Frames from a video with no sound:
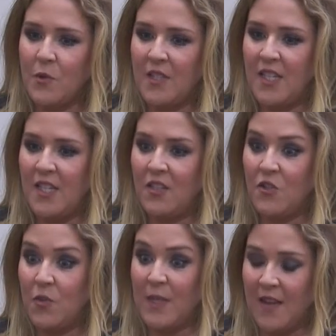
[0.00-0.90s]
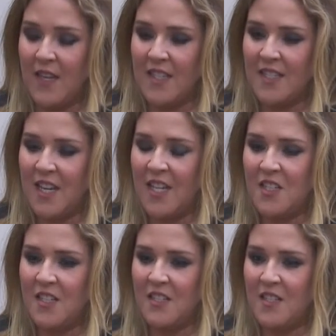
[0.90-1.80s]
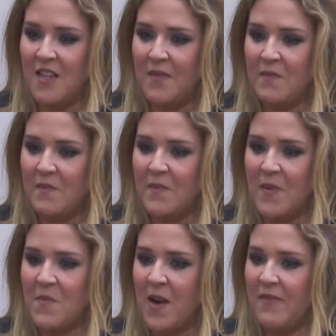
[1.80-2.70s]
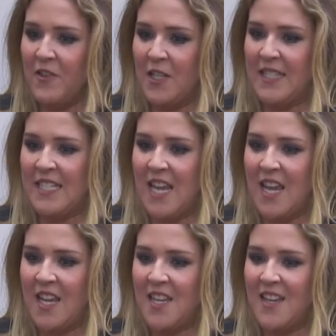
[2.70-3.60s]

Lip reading: senior jobs at that stage. And my first day,